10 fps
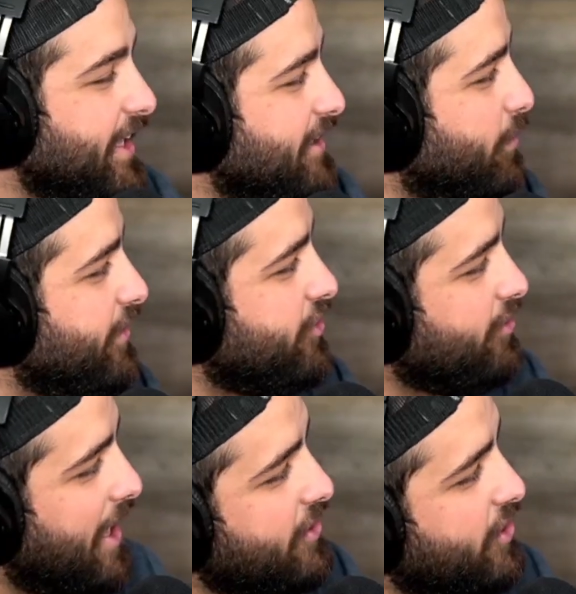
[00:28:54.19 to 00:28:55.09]
where the
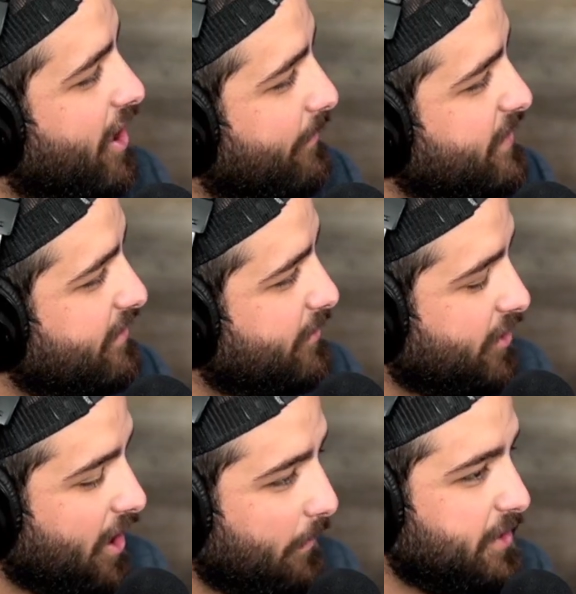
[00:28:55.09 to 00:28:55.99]
strategy comes
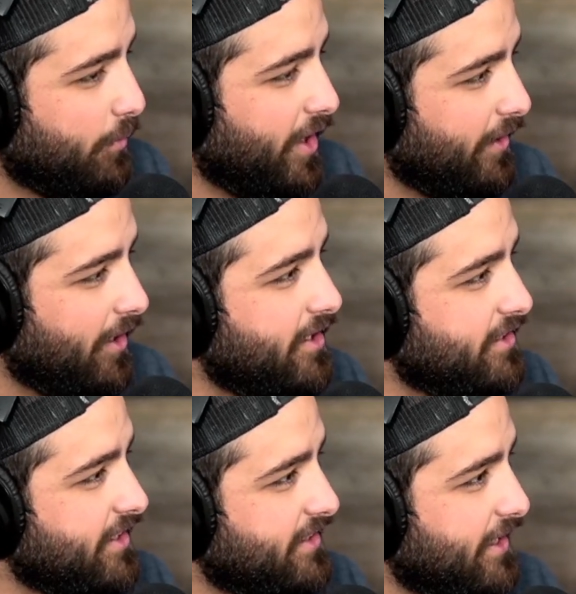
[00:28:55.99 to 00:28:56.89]
to play, right?
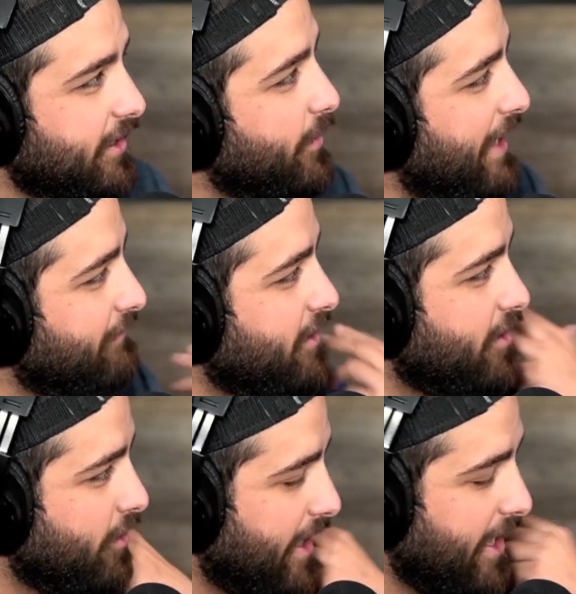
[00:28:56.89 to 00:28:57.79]
It's like you have to
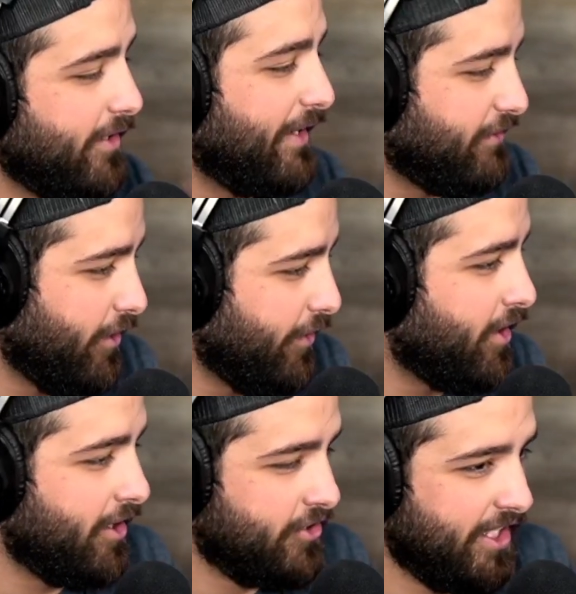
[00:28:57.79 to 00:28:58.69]
know the
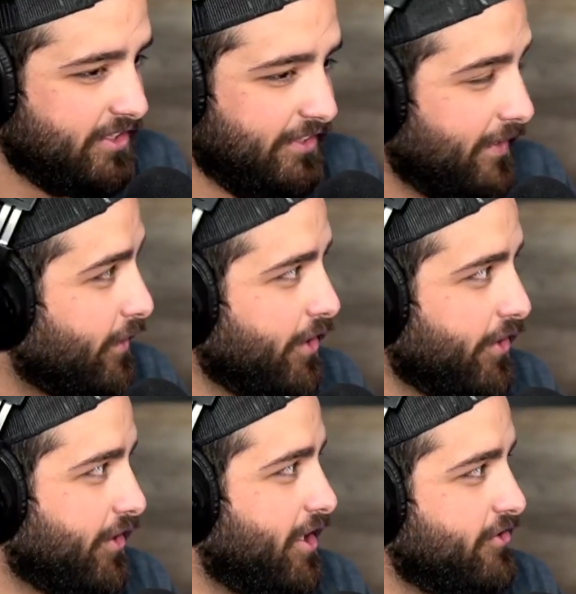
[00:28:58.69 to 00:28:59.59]
contract. If you don't know the
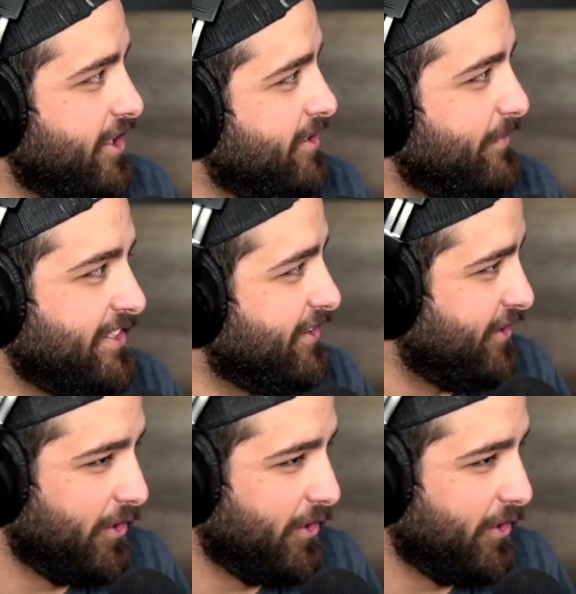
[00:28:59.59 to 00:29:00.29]
contract, it makes it so